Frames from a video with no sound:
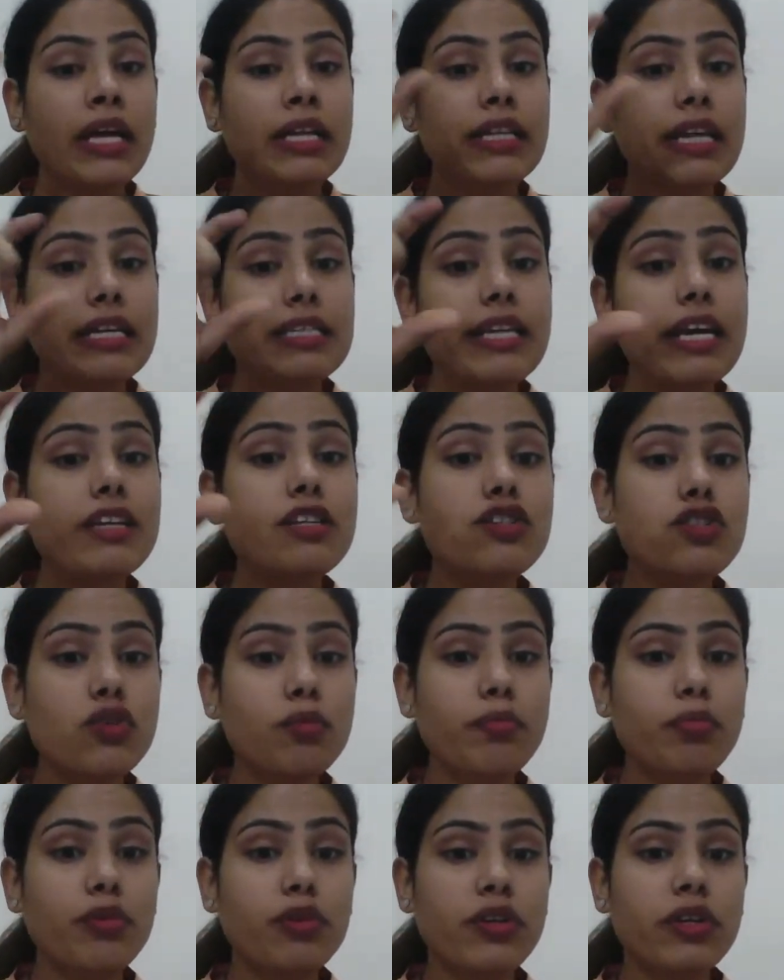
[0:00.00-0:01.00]
They tend
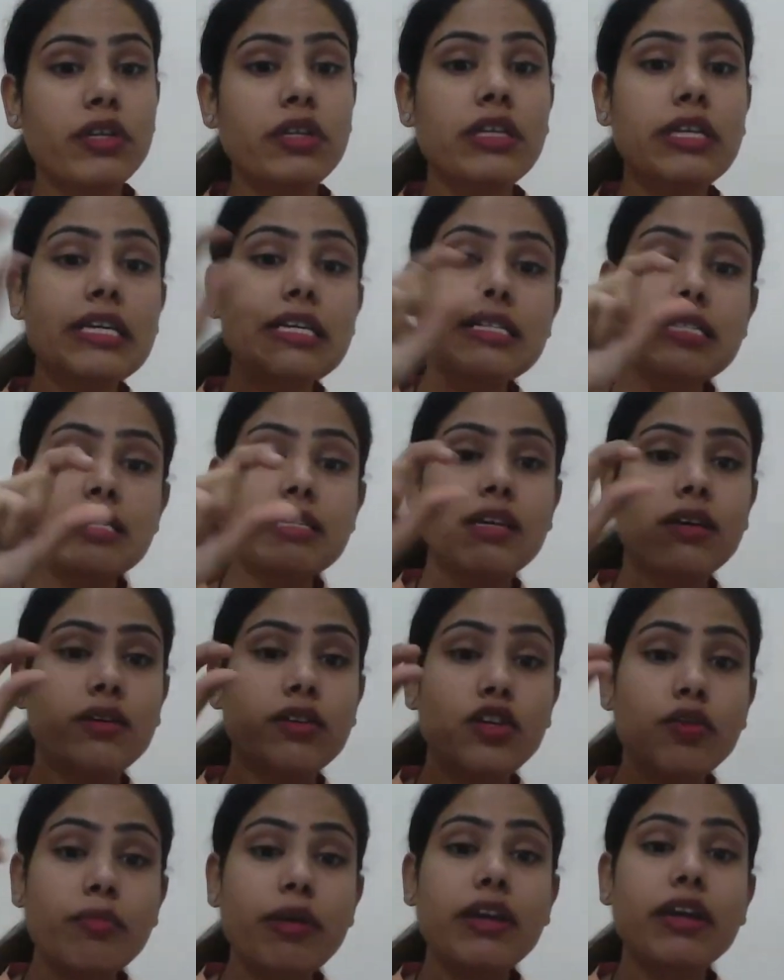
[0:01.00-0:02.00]
to put in these
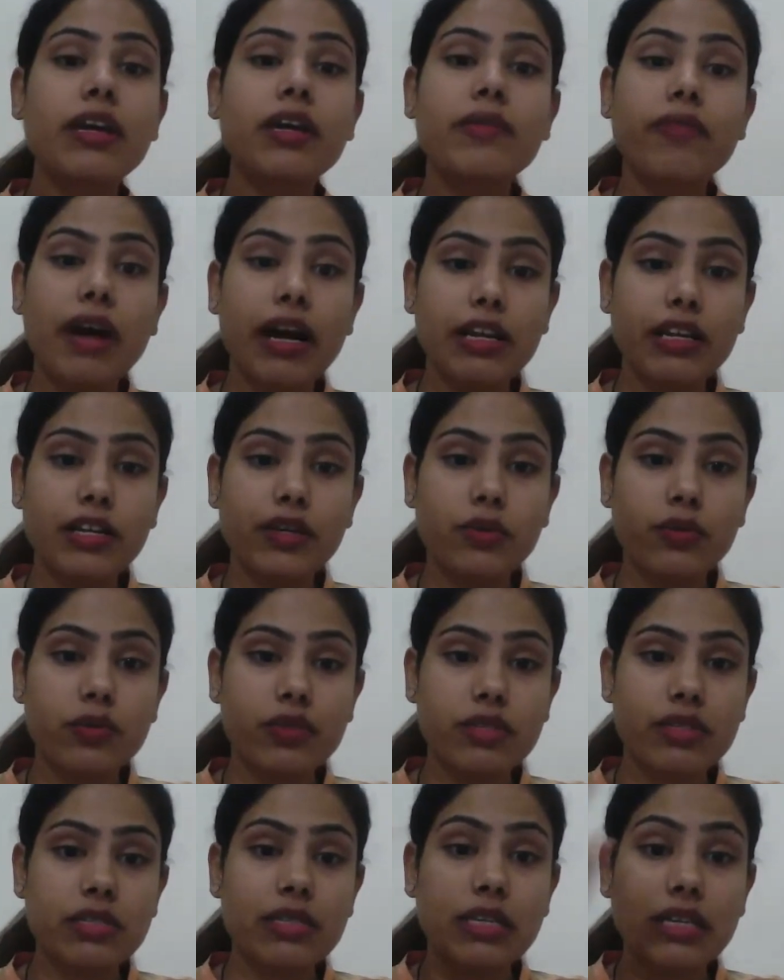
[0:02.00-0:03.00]
numeric
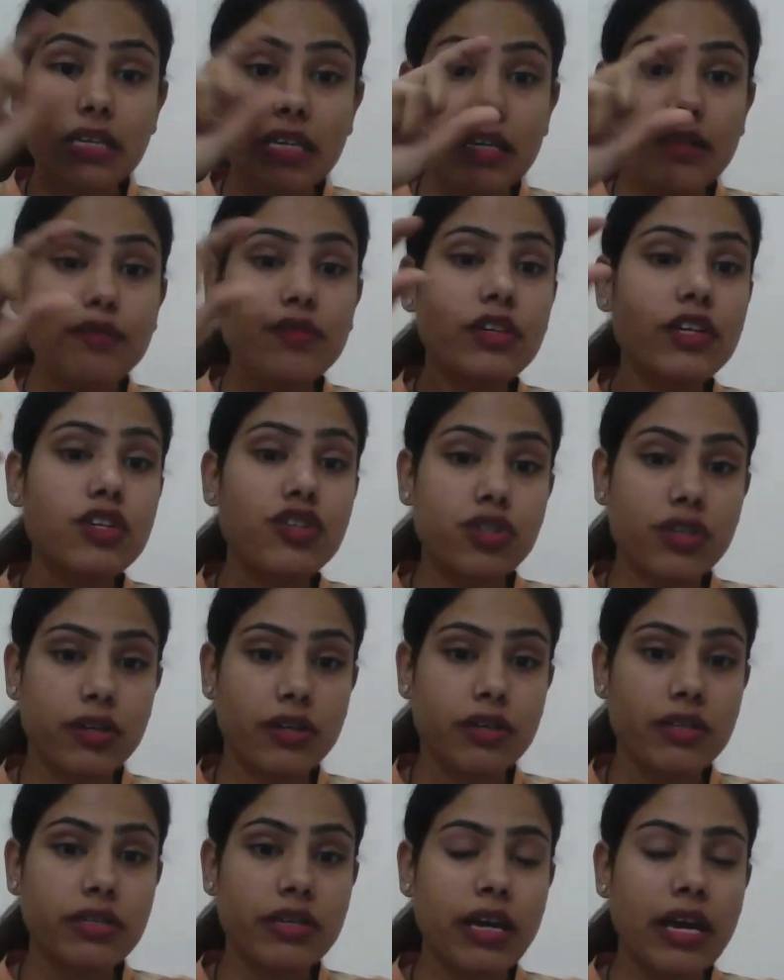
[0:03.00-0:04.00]
values, the key
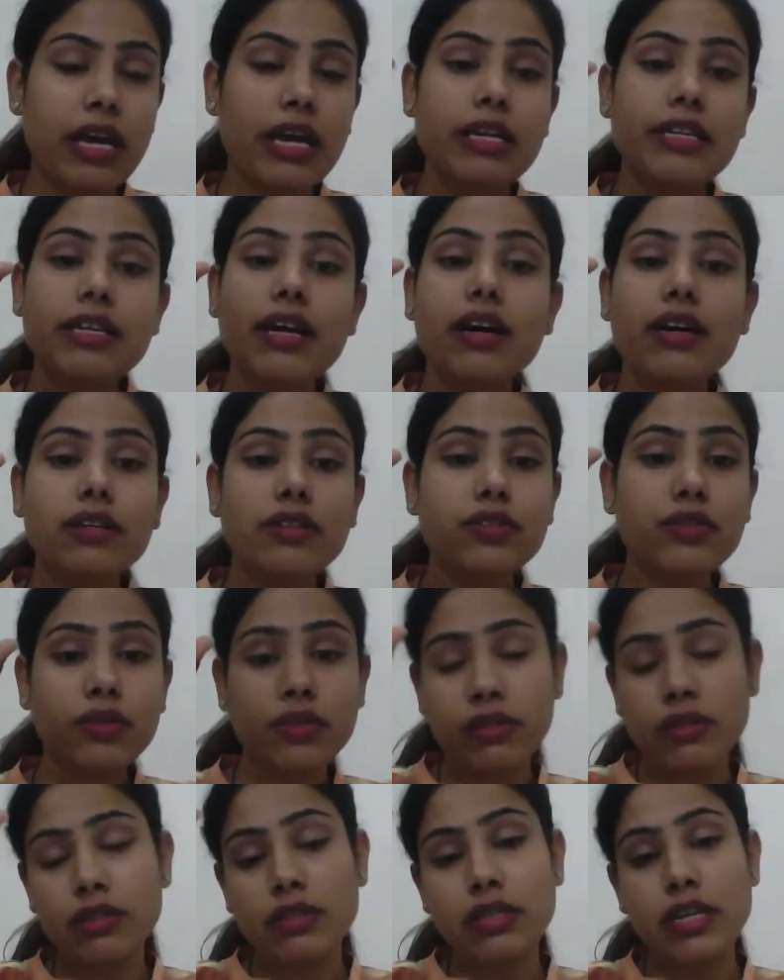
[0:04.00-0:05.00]
features, that
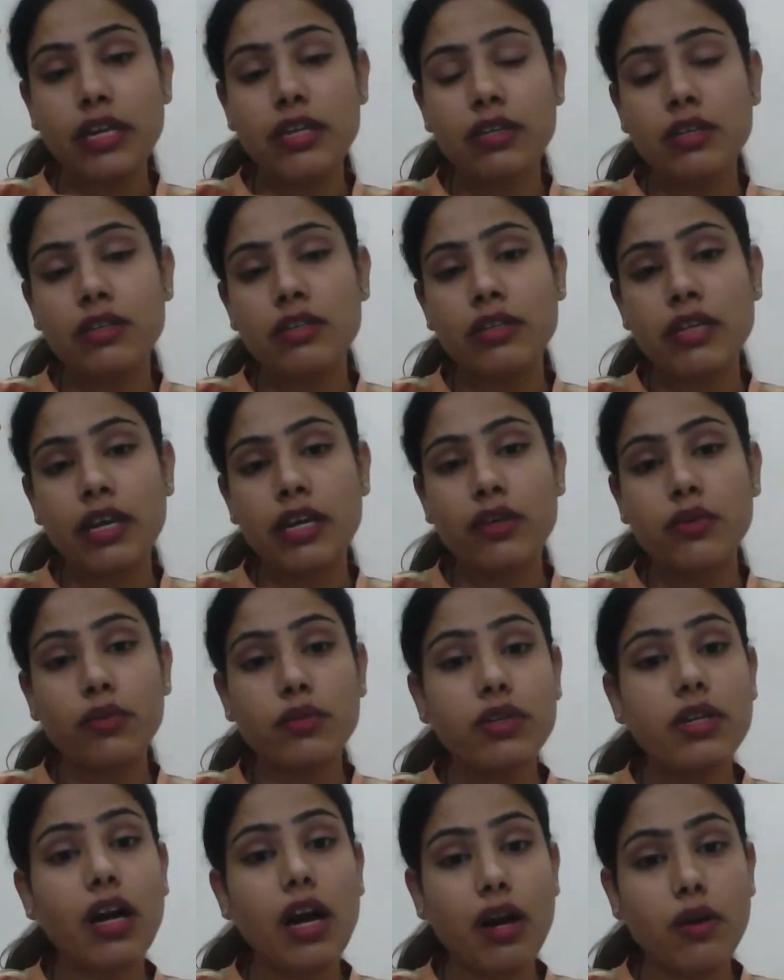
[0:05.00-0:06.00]
they
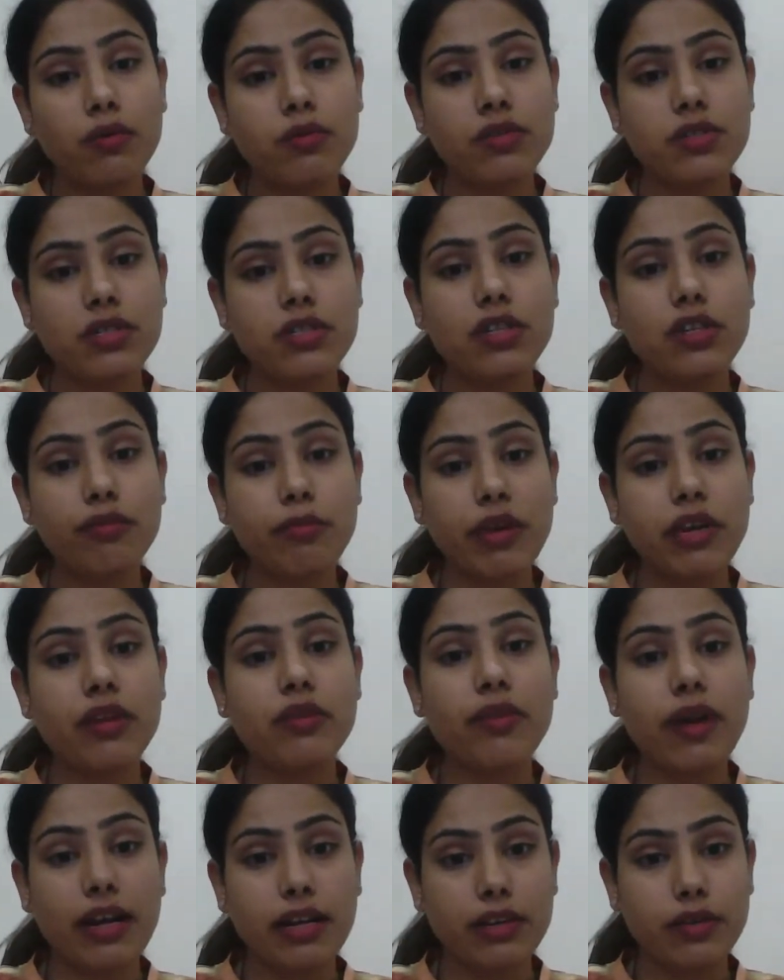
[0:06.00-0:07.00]
don't count the
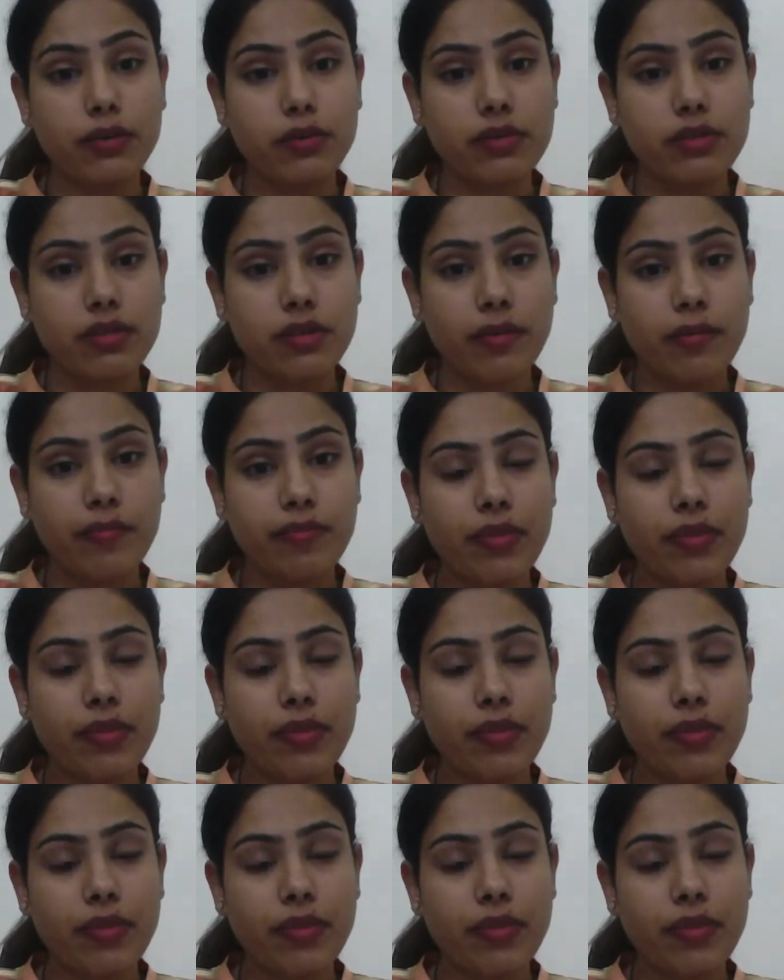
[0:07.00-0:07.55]
numeric values.